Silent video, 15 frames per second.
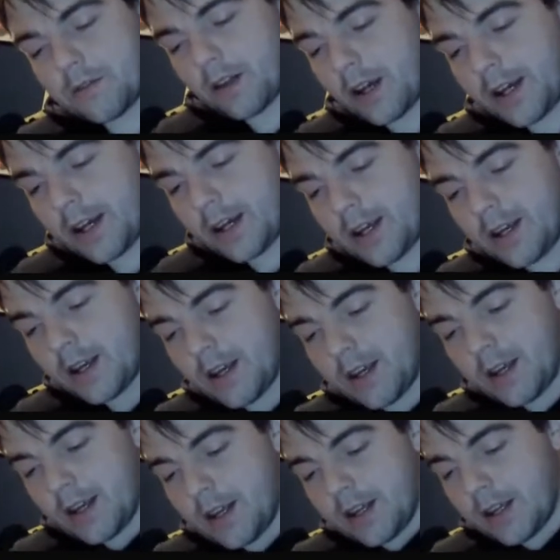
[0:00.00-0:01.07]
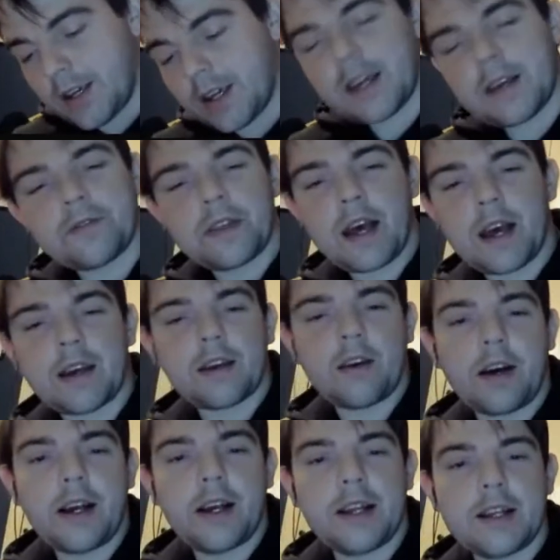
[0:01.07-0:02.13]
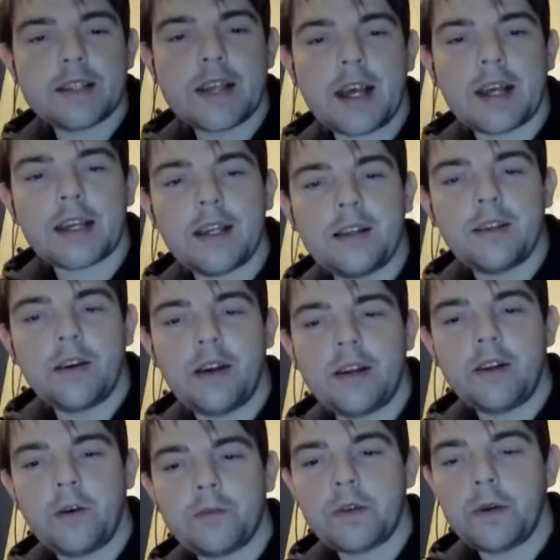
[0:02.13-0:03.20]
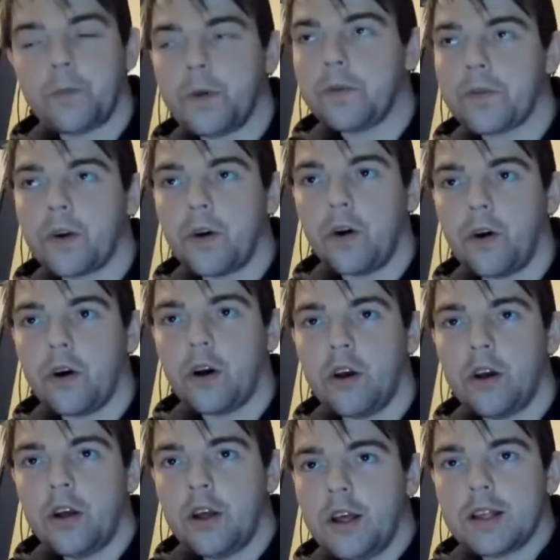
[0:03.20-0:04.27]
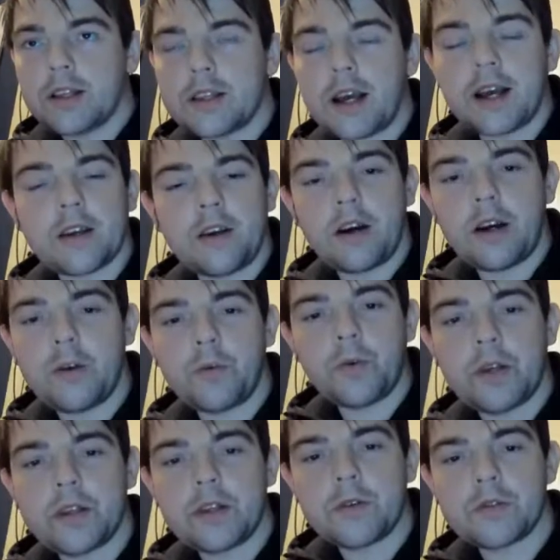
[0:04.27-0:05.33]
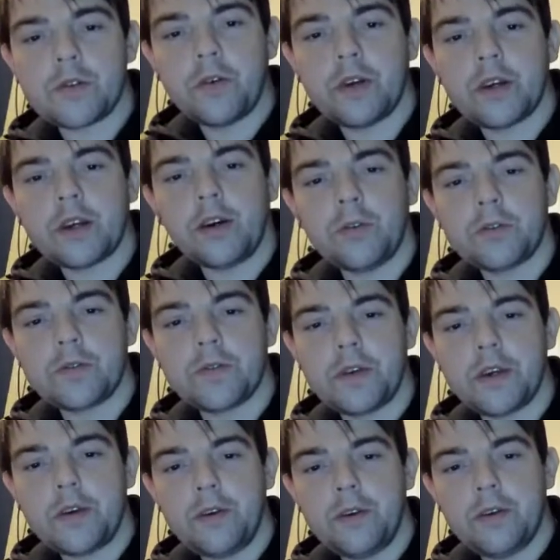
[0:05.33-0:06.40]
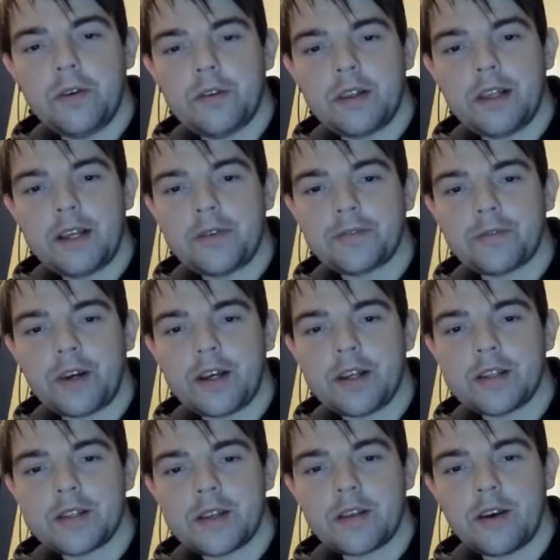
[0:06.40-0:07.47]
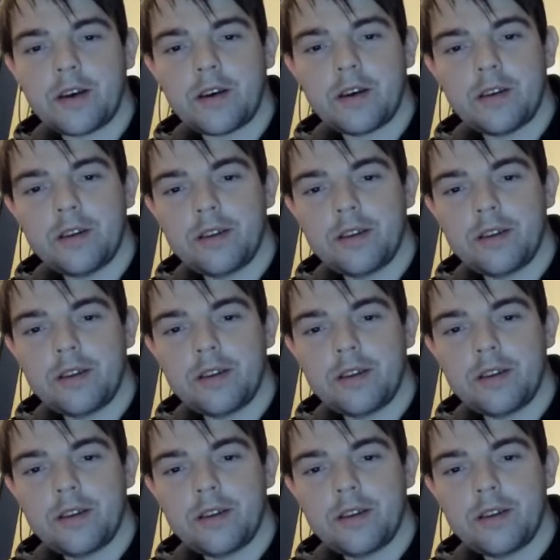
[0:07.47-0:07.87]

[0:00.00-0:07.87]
Like, you give that guy an attacking lineup that we've got, that guy will end up scoring goals for you, left, right, and centre.